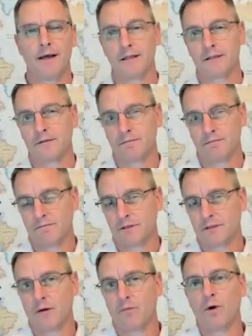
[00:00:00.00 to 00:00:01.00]
that it's
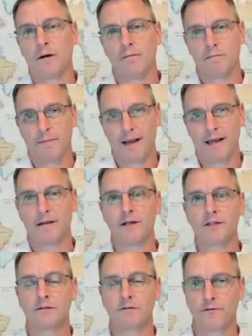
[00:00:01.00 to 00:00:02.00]
somewhat
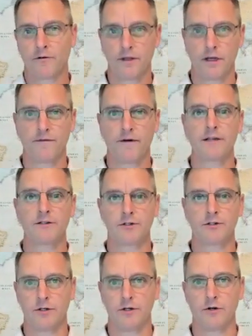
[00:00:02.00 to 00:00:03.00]
painless for the
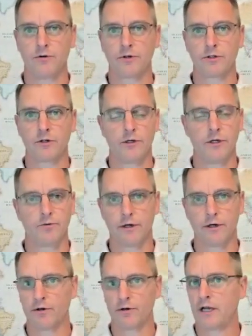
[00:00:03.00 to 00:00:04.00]
advisor to do, so you
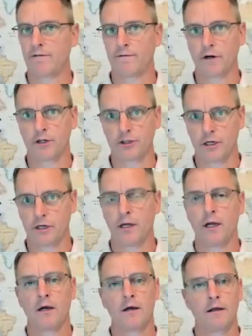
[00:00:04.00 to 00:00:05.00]
reduce that
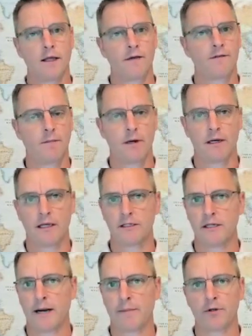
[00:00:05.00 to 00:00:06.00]
friction, give them an
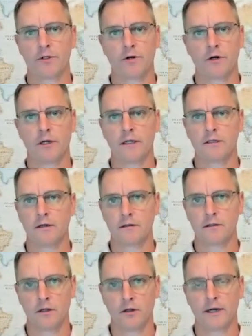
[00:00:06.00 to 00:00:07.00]
easy opportunity
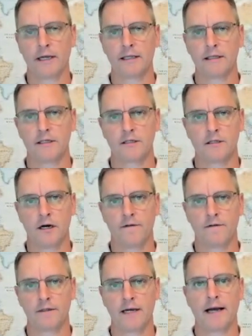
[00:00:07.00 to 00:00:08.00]
to look at this
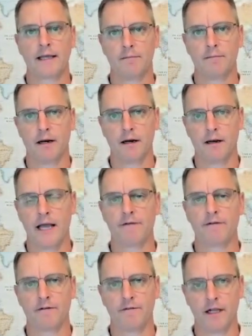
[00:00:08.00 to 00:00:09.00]
stuff, document it,
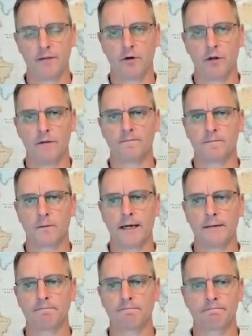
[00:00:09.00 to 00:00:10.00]
have it available,
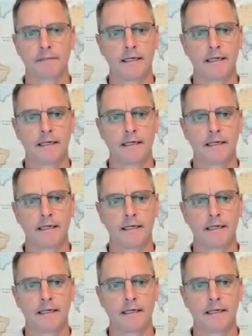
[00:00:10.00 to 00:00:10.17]
okay?